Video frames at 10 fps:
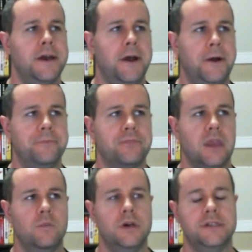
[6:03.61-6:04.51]
Um,
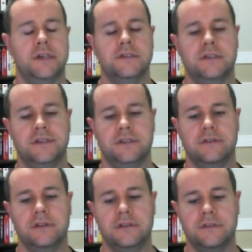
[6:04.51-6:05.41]
and what it does is
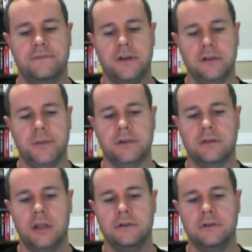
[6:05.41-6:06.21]
a, it's a fundamental